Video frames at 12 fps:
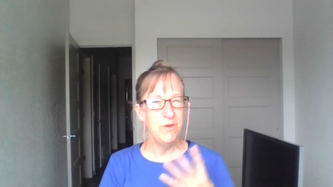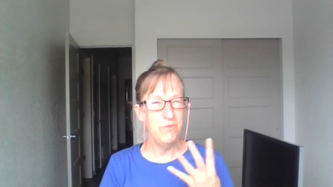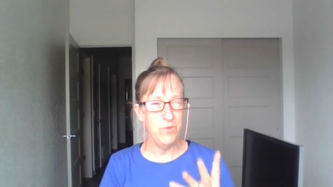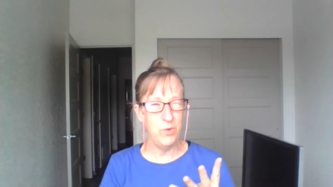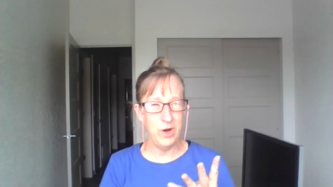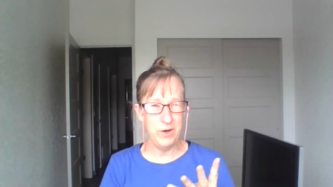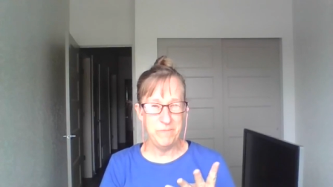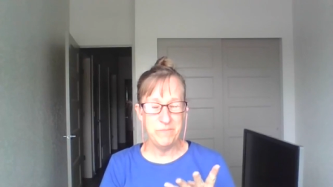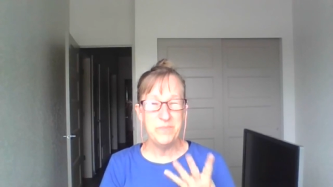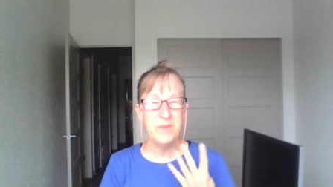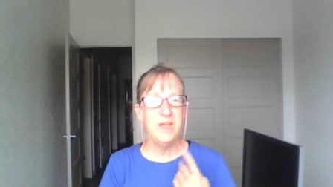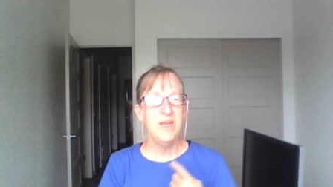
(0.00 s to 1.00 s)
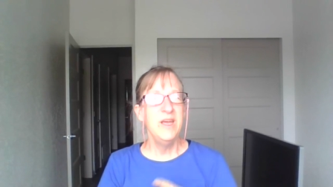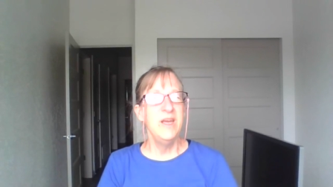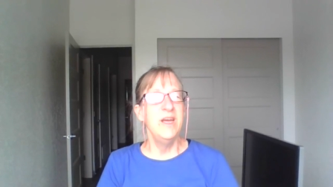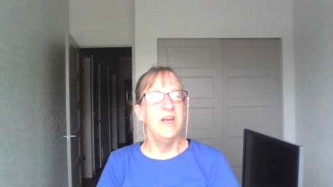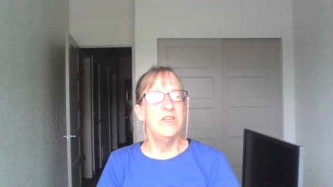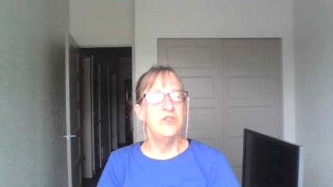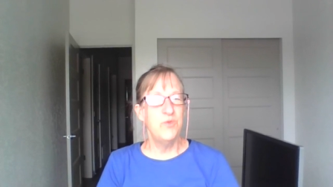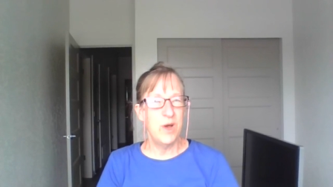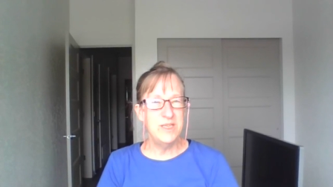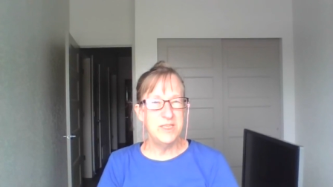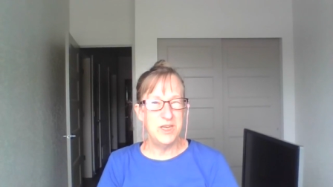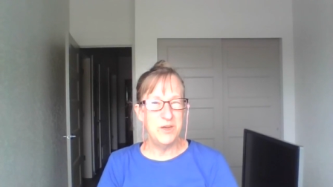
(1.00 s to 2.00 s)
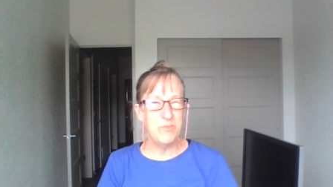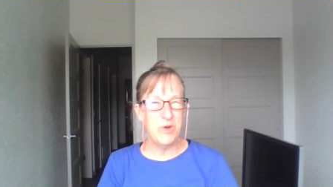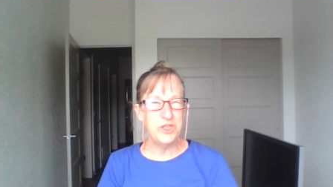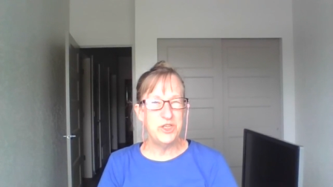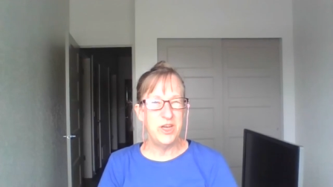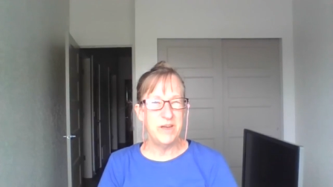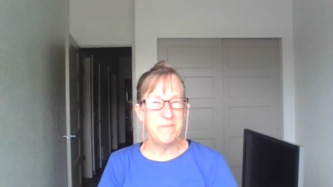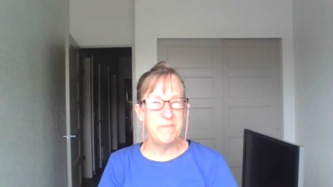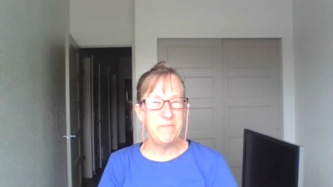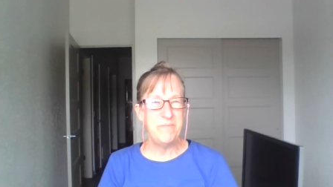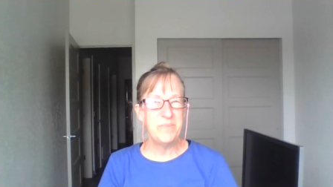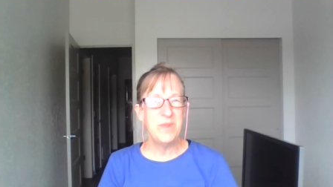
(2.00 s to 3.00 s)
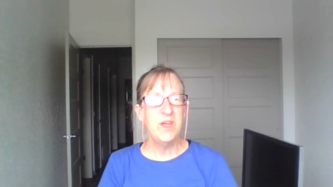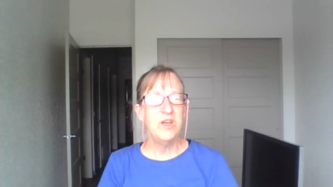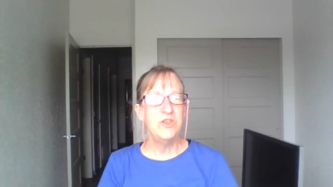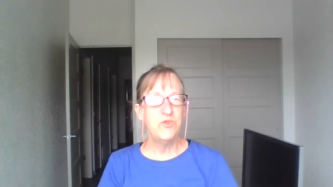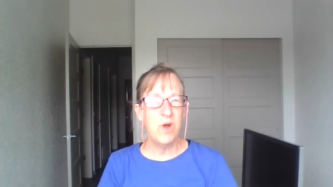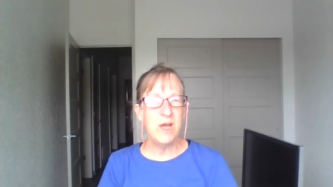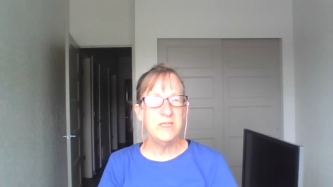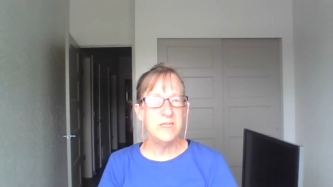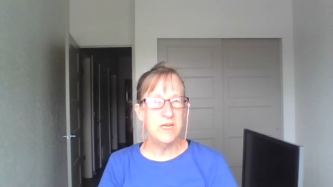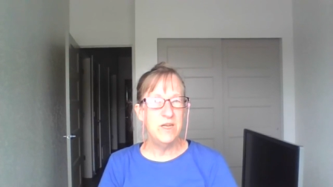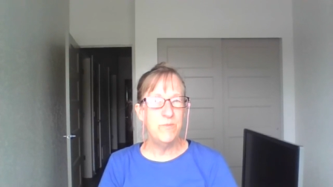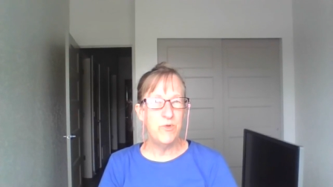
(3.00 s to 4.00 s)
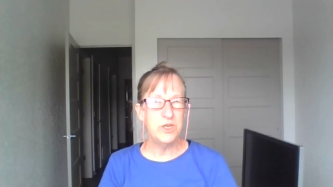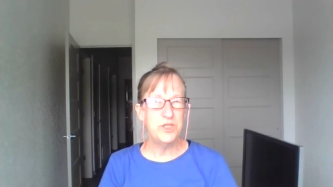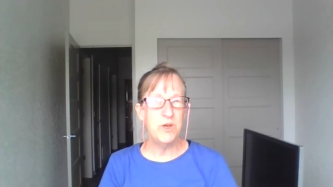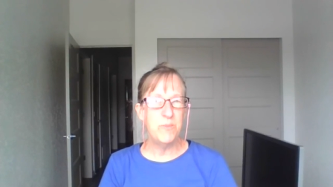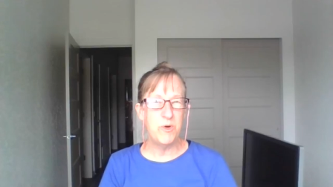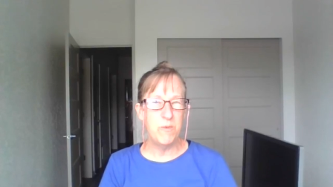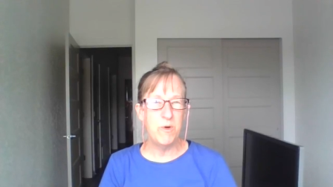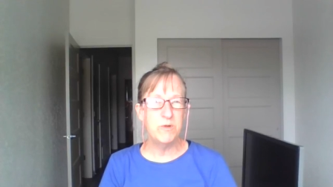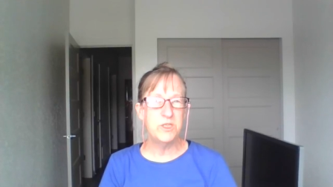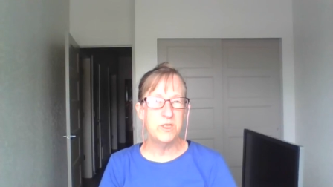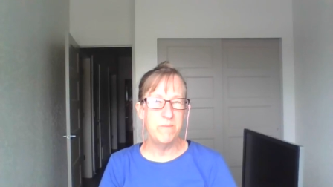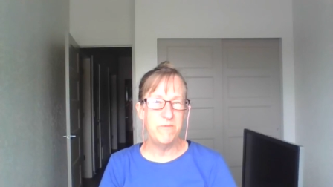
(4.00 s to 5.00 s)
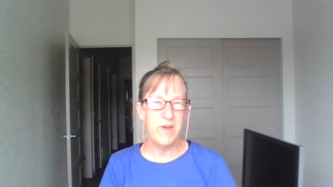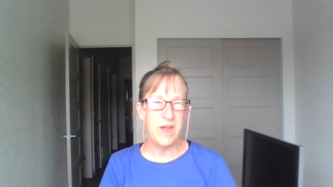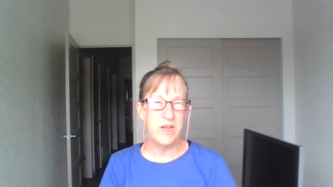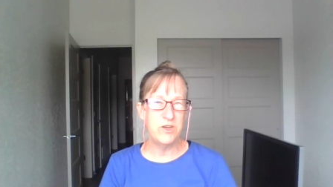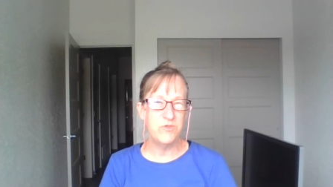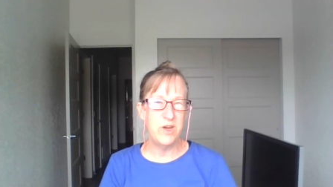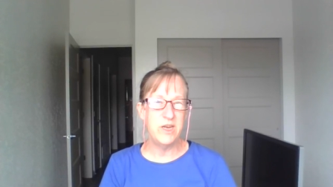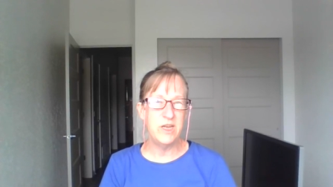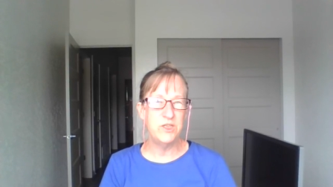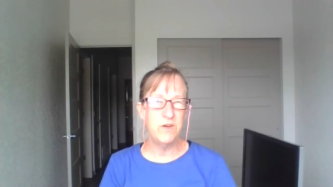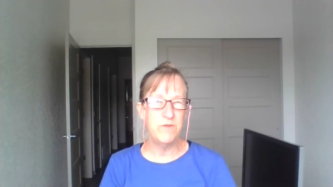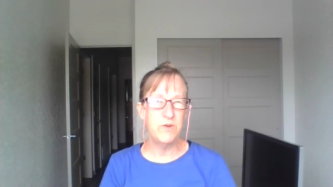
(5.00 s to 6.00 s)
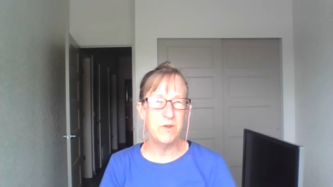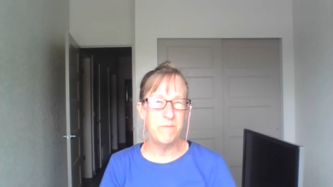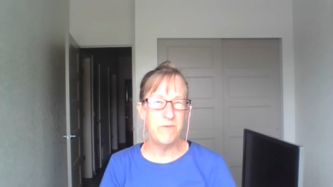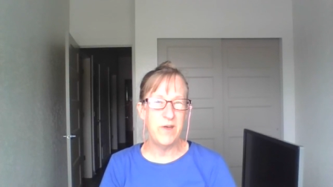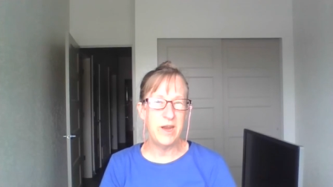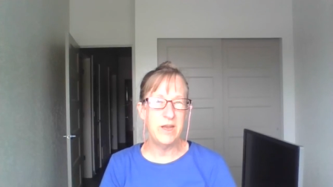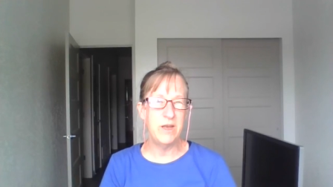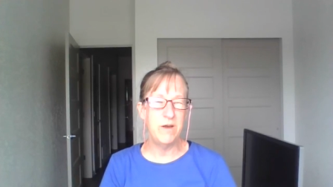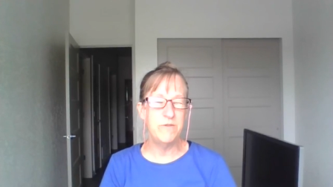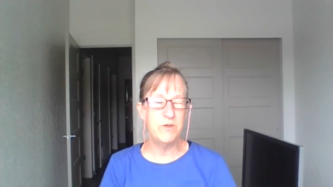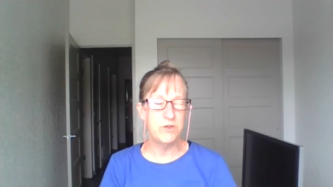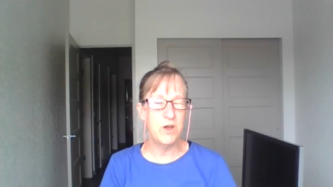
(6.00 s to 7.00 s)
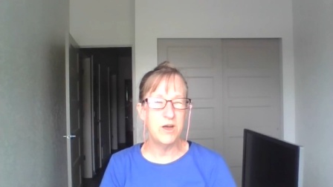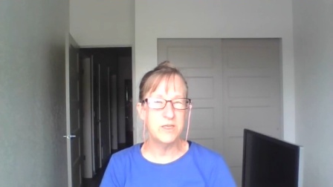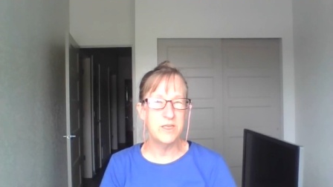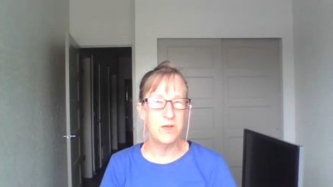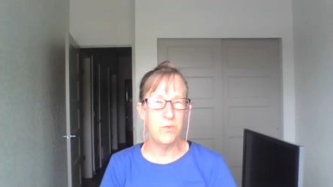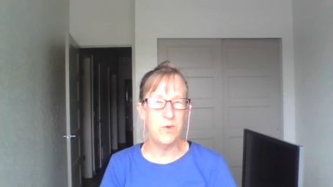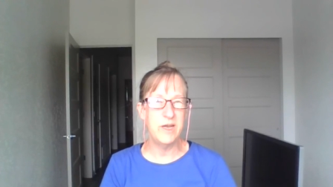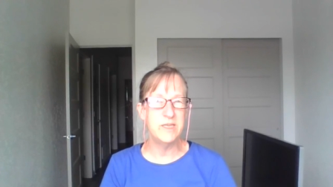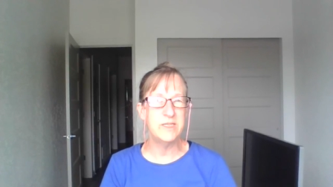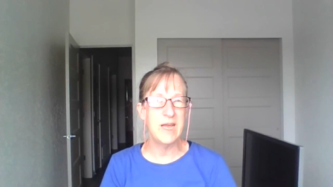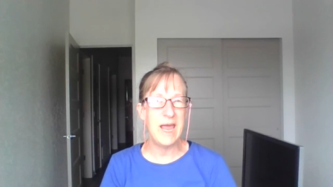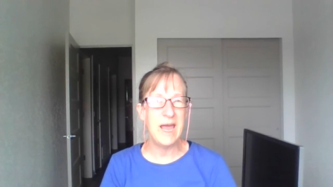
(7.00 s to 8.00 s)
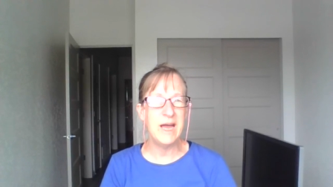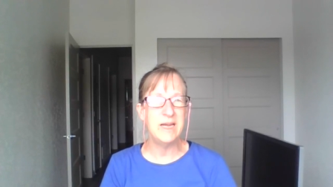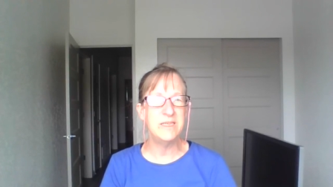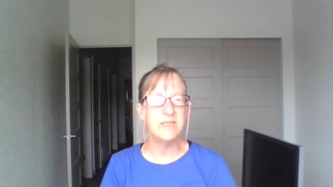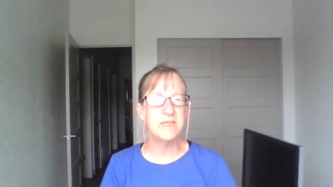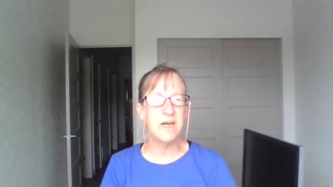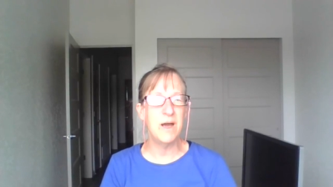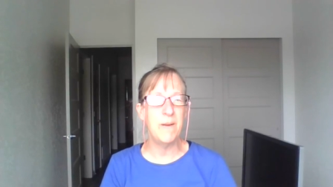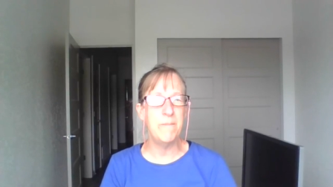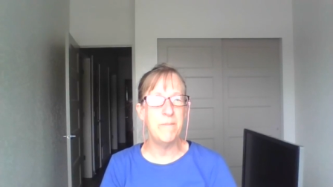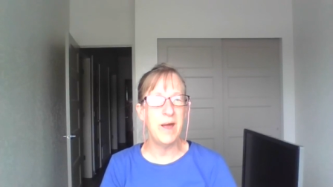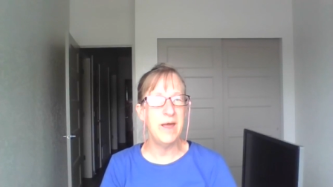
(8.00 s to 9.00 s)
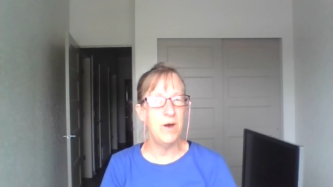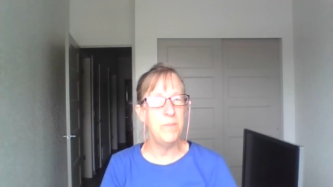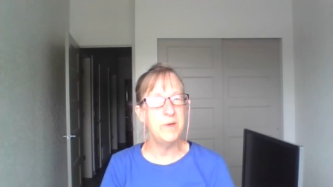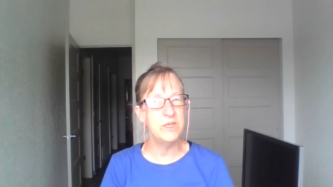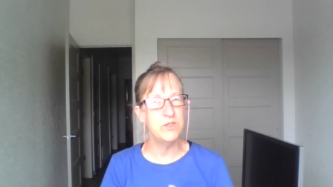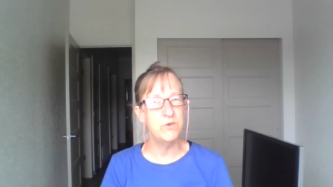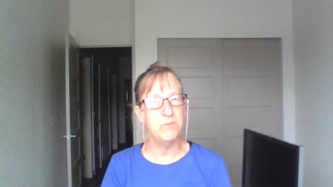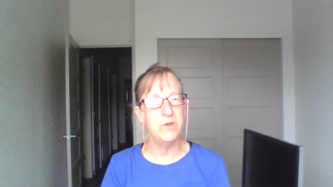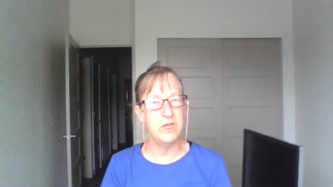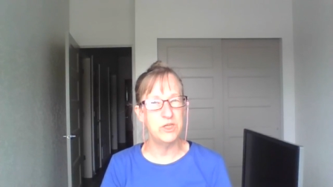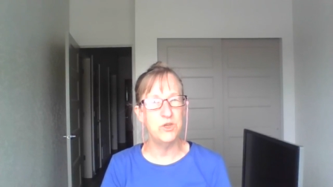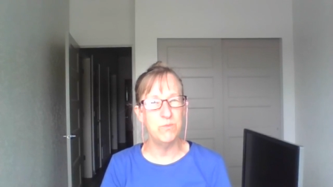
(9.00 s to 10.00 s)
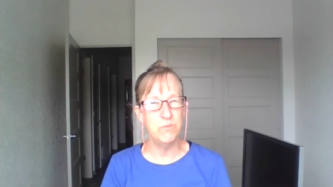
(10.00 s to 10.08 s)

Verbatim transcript: Four, Dry skin brushing. Dry skin brushing promotes lymphatic drainage of your lymphatic of your toxic waste, and um, by helping to, it to